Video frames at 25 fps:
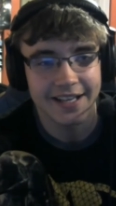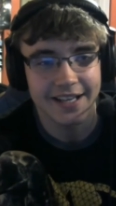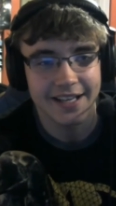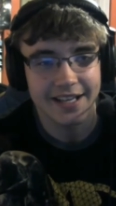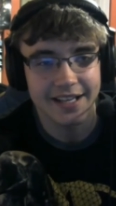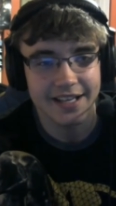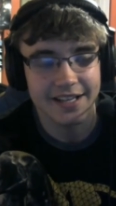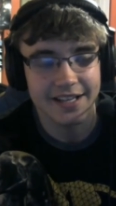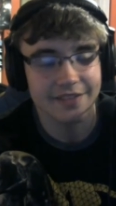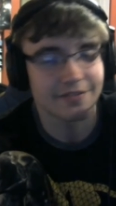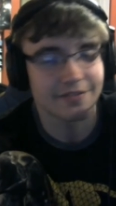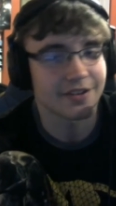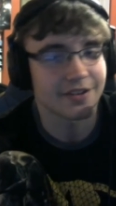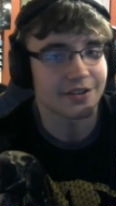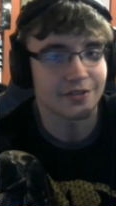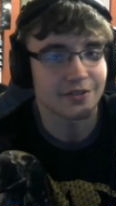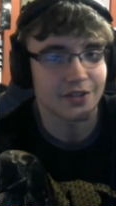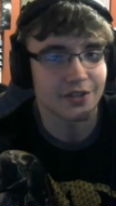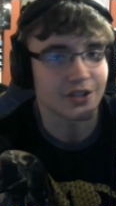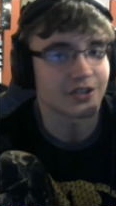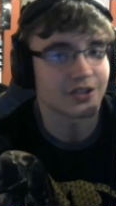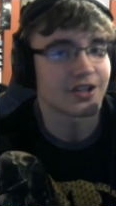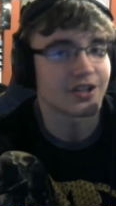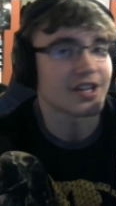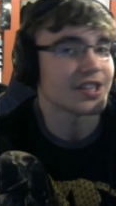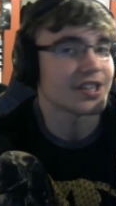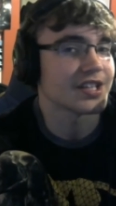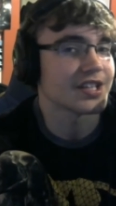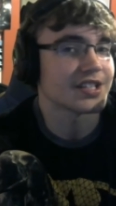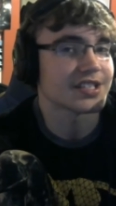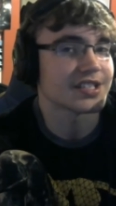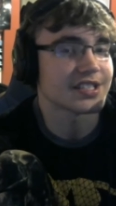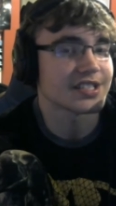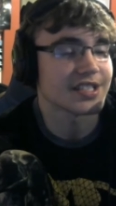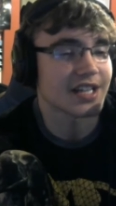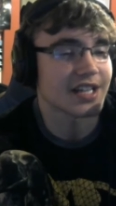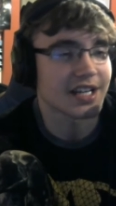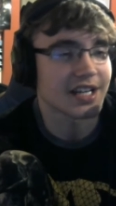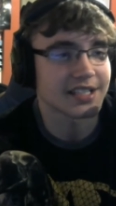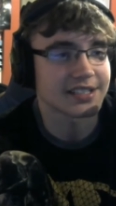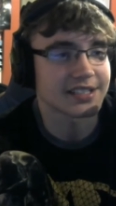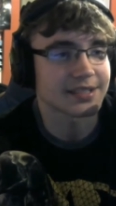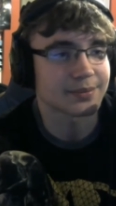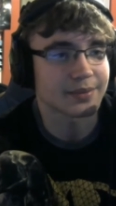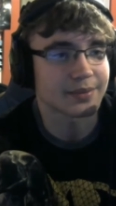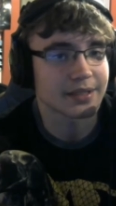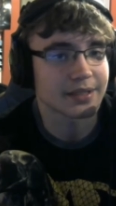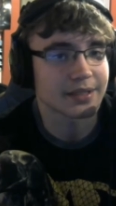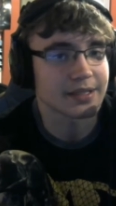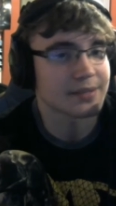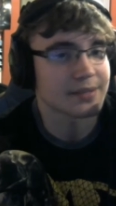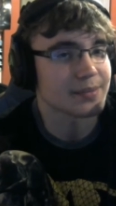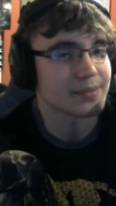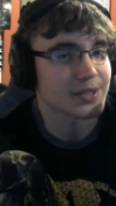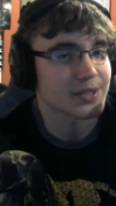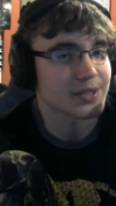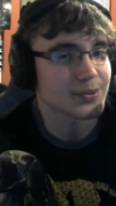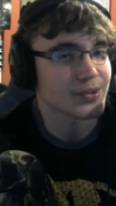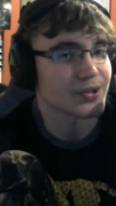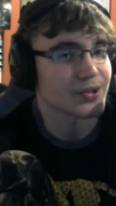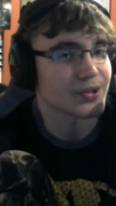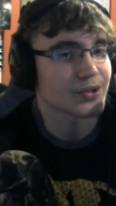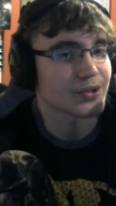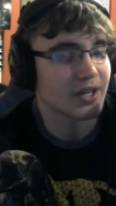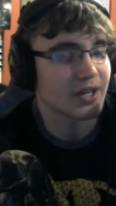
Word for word: Even in real life, it's not something to mess with.